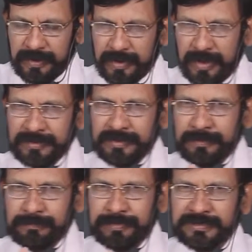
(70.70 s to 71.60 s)
as a
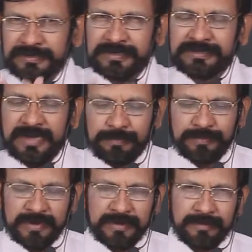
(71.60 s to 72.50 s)
bridging
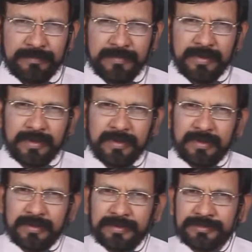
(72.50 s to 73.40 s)
chapter,
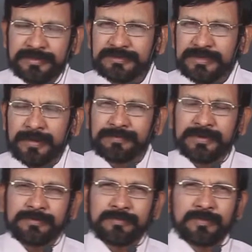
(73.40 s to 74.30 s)
in this chapter